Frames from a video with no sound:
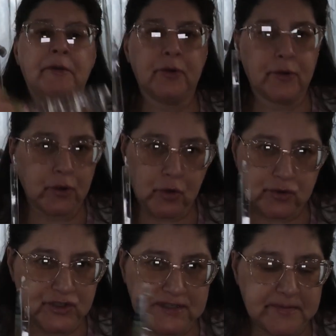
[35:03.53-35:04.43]
under your
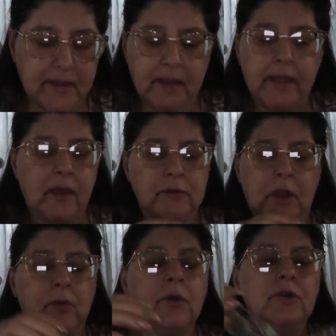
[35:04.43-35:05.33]
nose to smell it. Hell
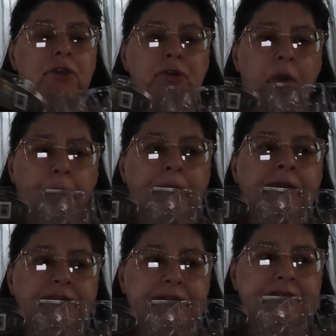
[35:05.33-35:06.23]
no. You open
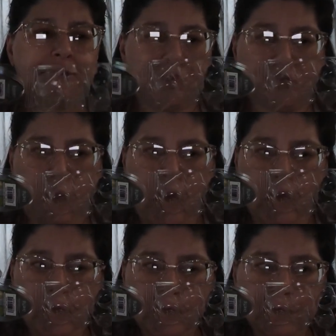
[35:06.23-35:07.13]
this, this is strong.